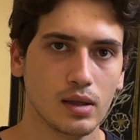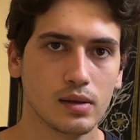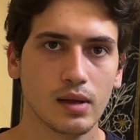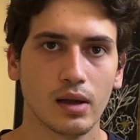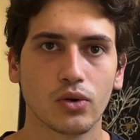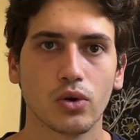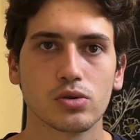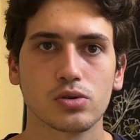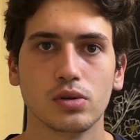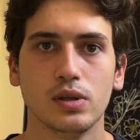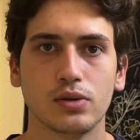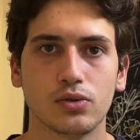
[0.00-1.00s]
It then goes
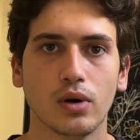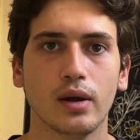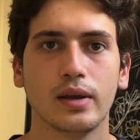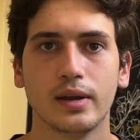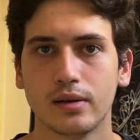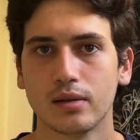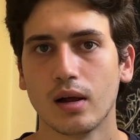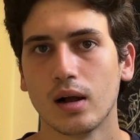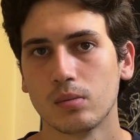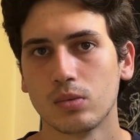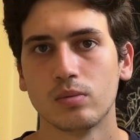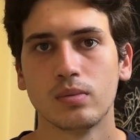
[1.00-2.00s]
into a hidden
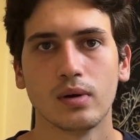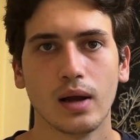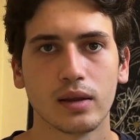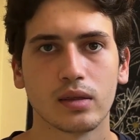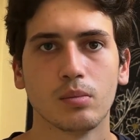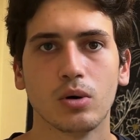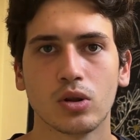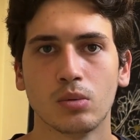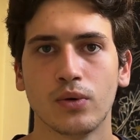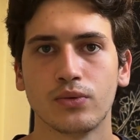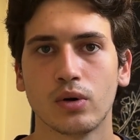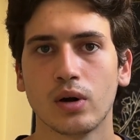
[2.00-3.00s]
album at the bottom
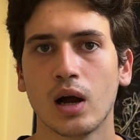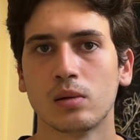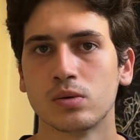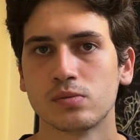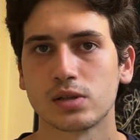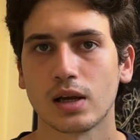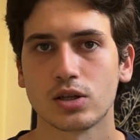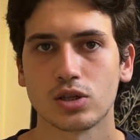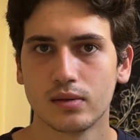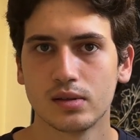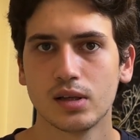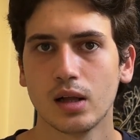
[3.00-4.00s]
of your album section.
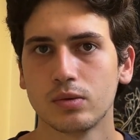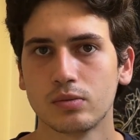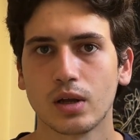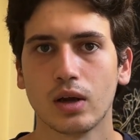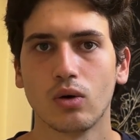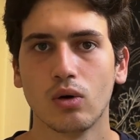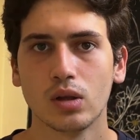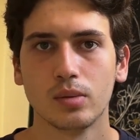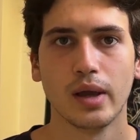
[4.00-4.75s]
This album can only be